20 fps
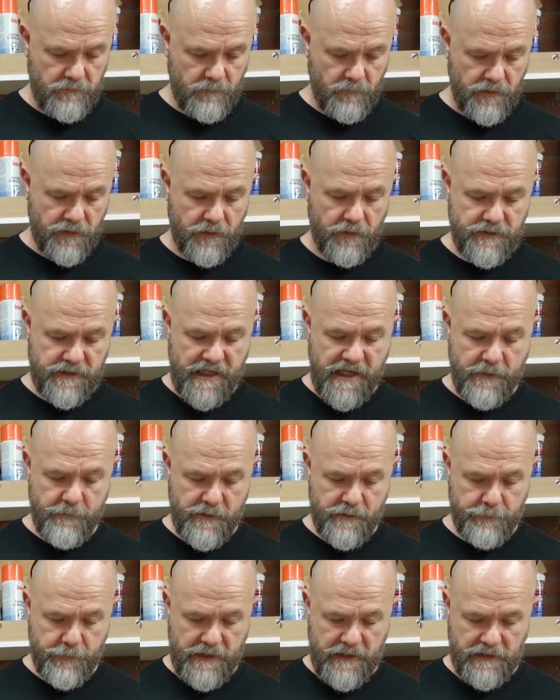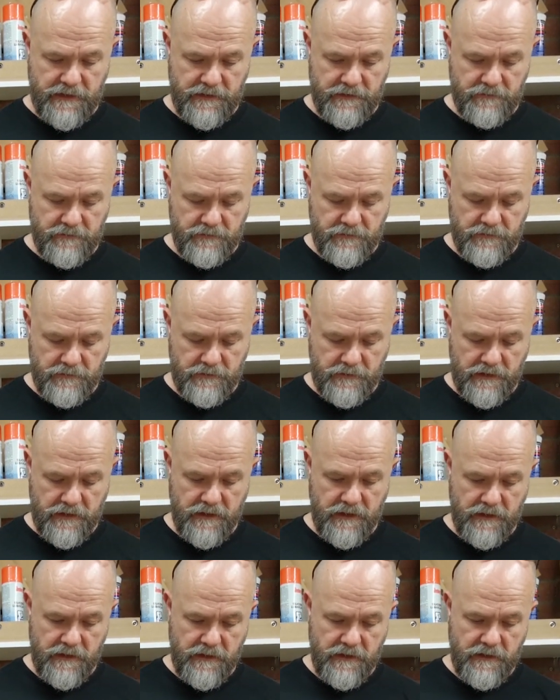with our diamond bit,
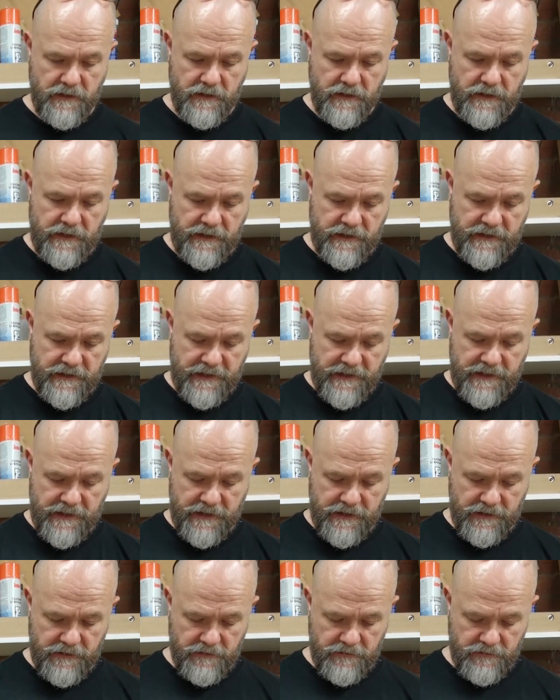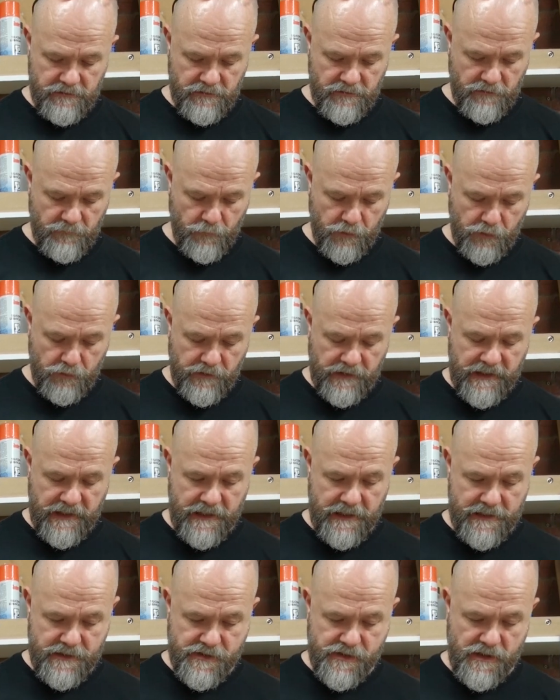and then we're going to
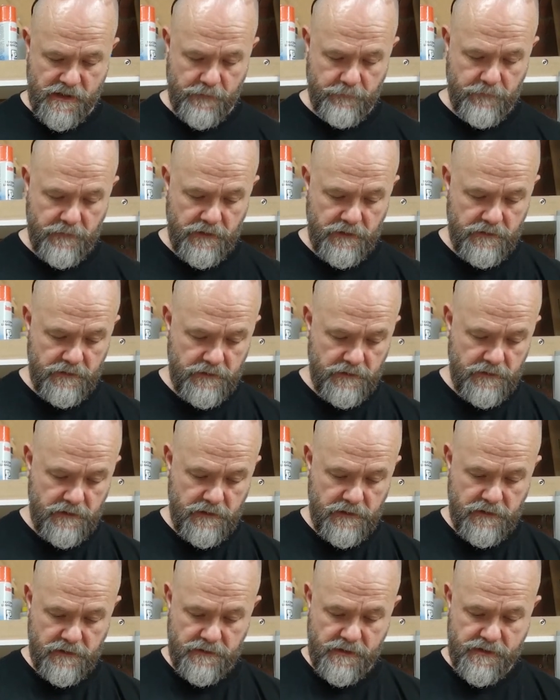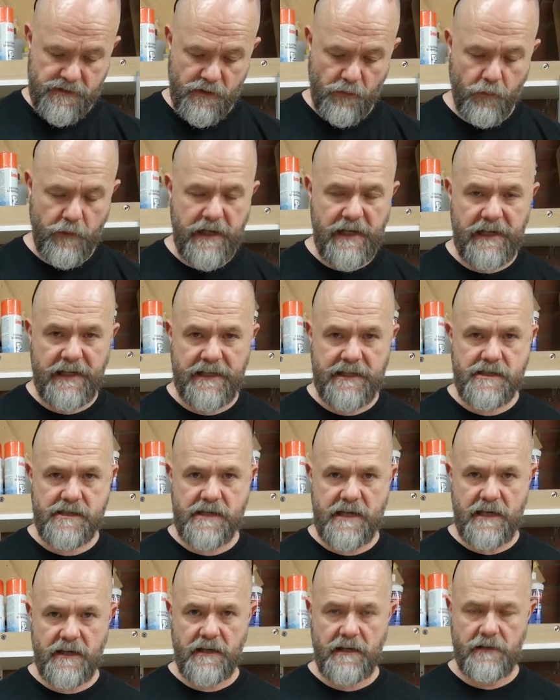add just a wee light
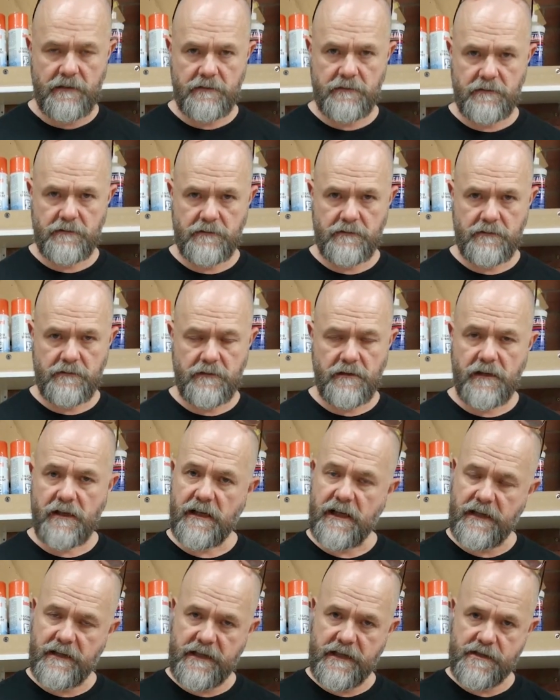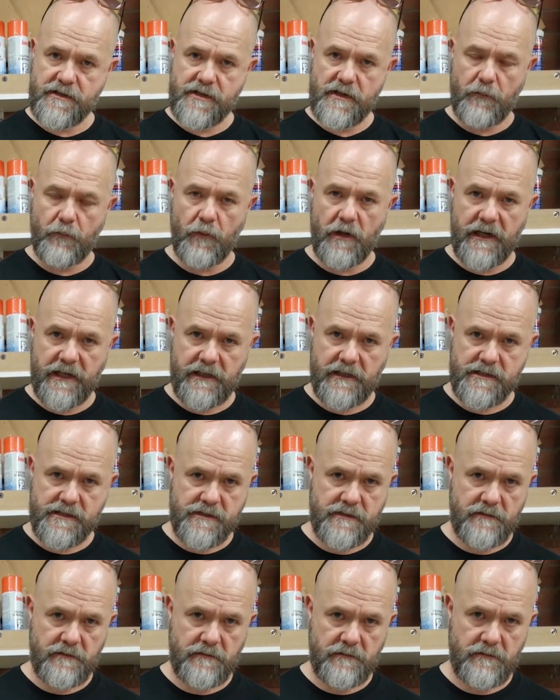sealer and then some
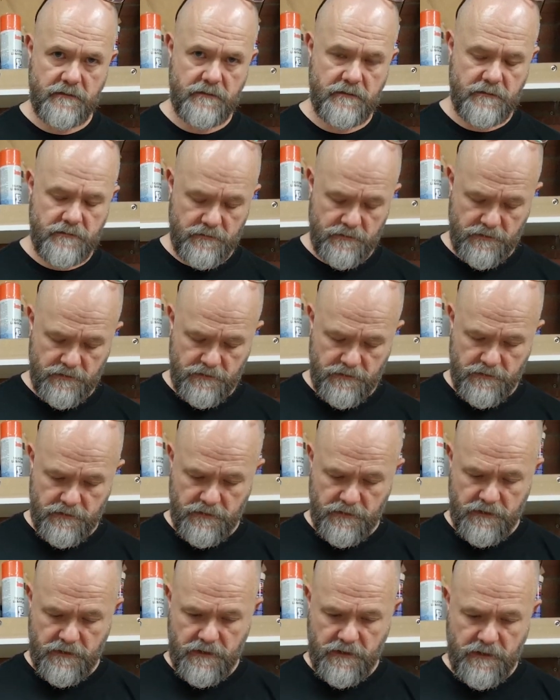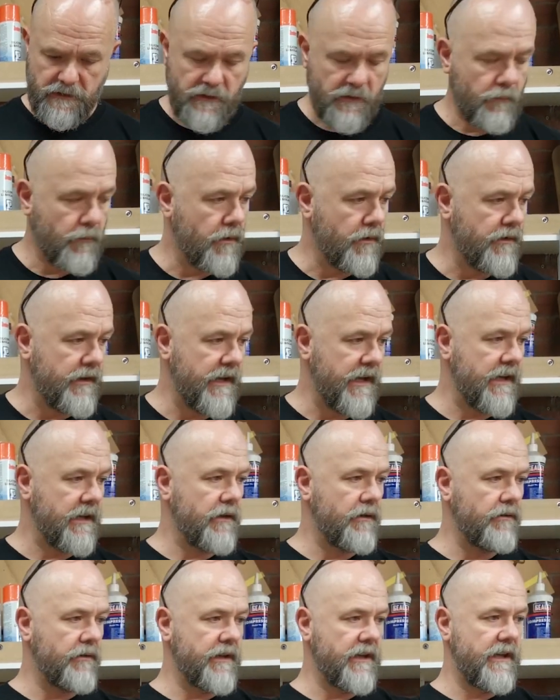wax. We're
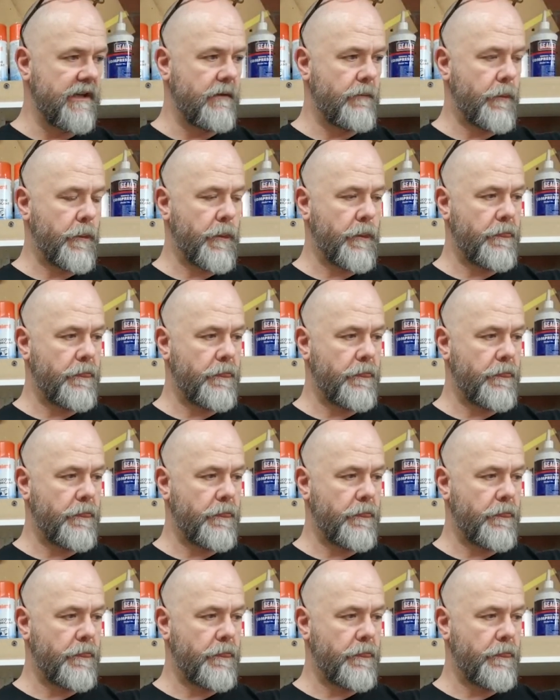then going to